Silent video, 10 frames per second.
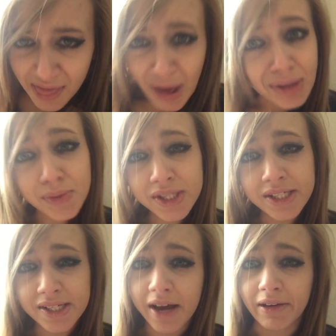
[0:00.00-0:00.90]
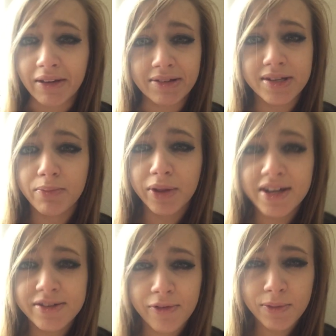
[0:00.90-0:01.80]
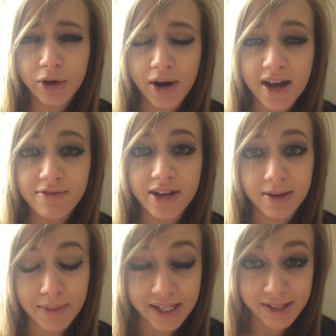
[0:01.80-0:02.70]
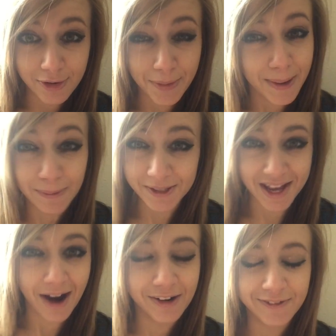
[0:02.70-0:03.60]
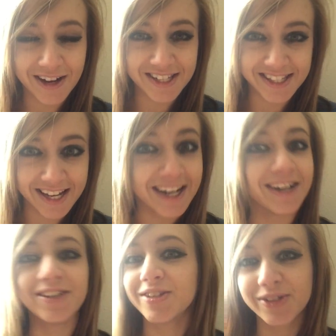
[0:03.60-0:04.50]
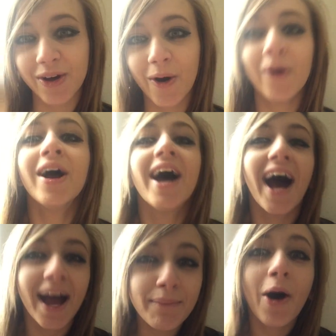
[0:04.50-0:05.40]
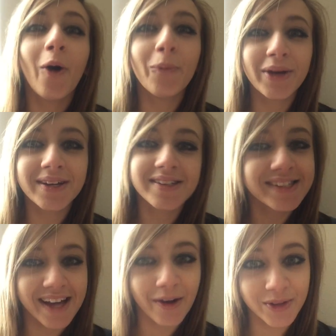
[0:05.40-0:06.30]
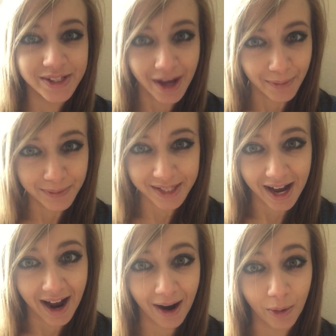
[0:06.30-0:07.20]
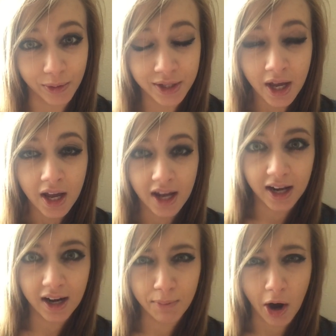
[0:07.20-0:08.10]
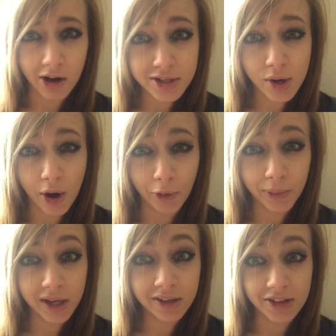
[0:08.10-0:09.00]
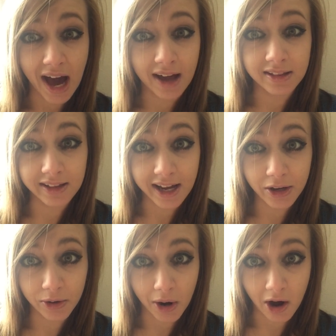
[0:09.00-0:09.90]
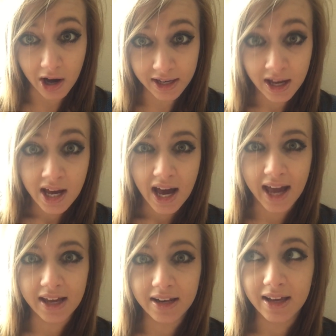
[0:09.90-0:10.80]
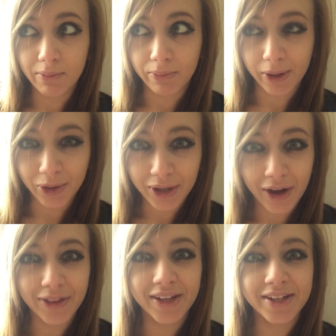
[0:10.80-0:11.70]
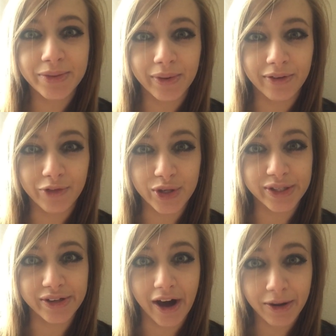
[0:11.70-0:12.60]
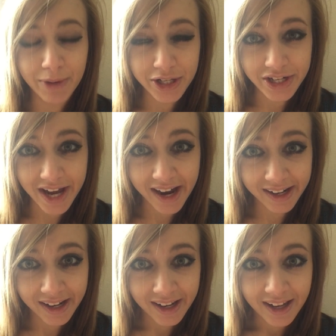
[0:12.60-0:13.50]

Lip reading: that's what this deck is. It plays from the grave, and it makes other people sacrifice theirs. So I'm hoping to see how this comes out. And I'm also hoping that later on I can keep building on this whenever it's not a budget deck,